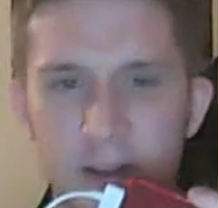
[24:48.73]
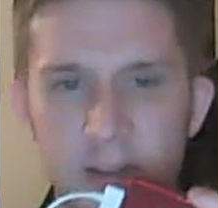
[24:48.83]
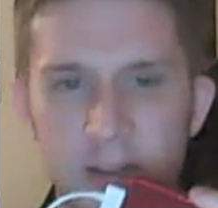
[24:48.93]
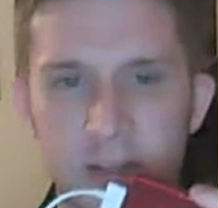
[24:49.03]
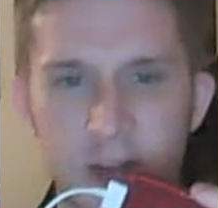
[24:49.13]

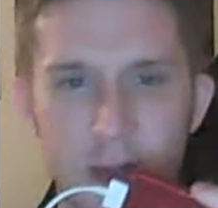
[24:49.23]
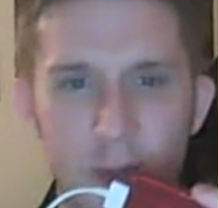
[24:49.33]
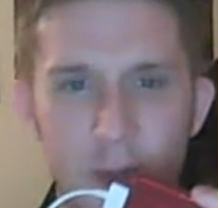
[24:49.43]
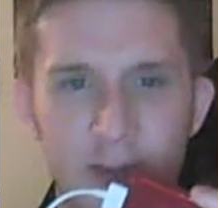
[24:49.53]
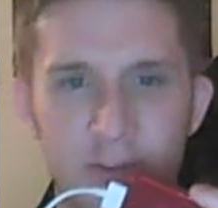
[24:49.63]
Chicago
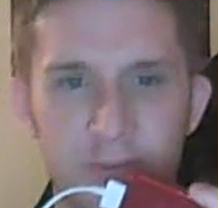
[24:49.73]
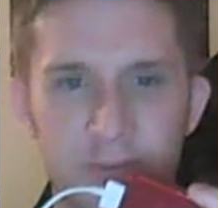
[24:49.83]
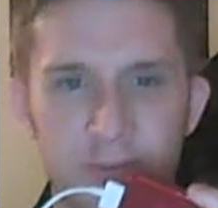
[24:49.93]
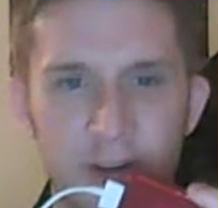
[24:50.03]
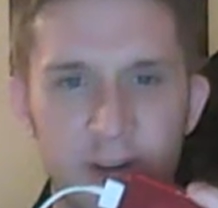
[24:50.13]
added 2
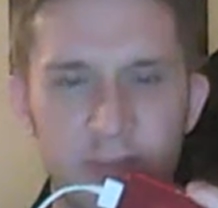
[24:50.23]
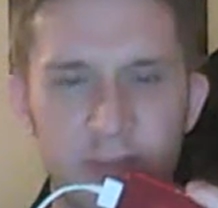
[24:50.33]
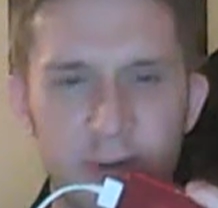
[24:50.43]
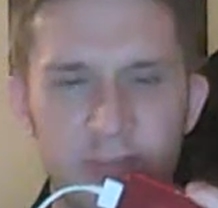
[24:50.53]
veteran